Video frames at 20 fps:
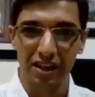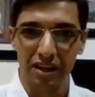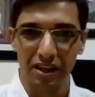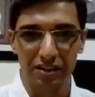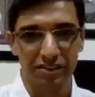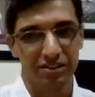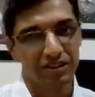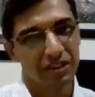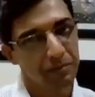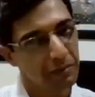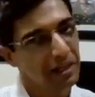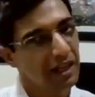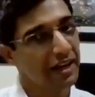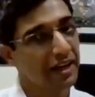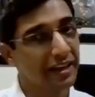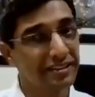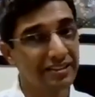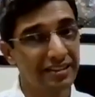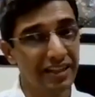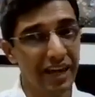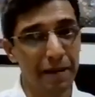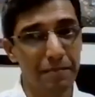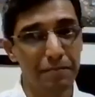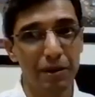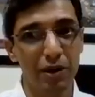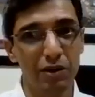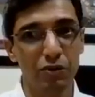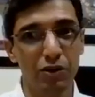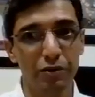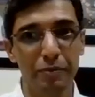A similar
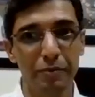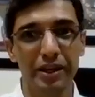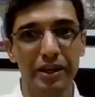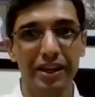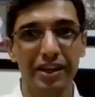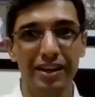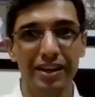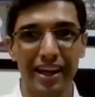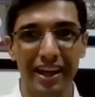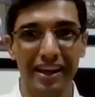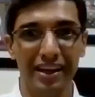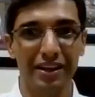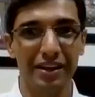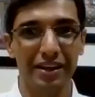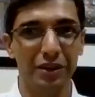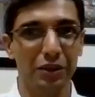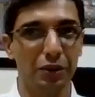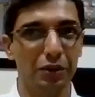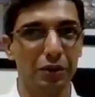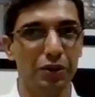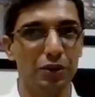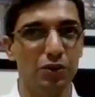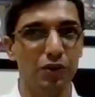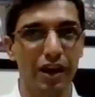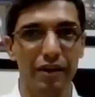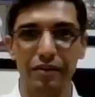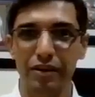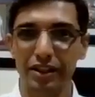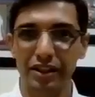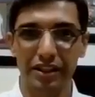example would be like, you
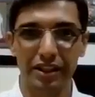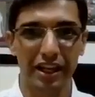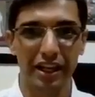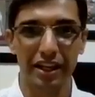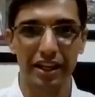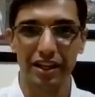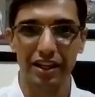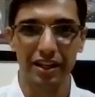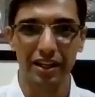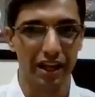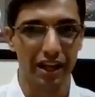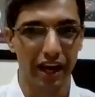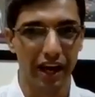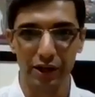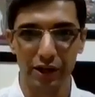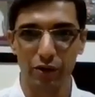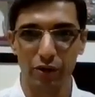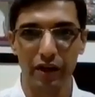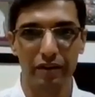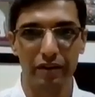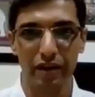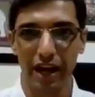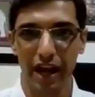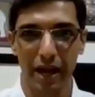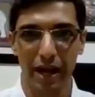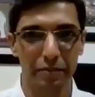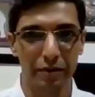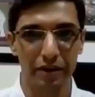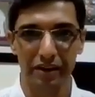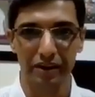have a nail and you have a
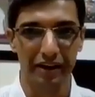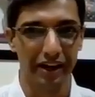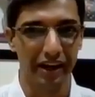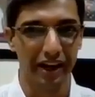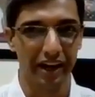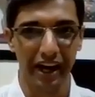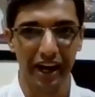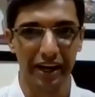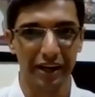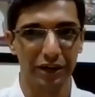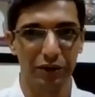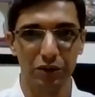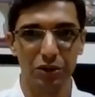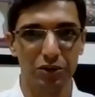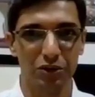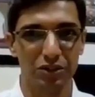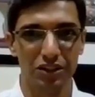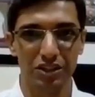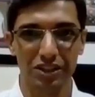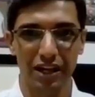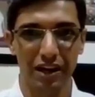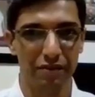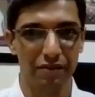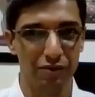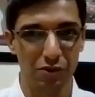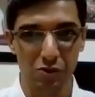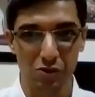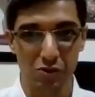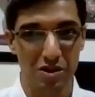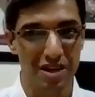hammer, and you just
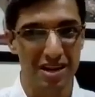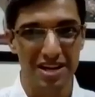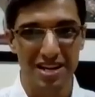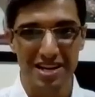have to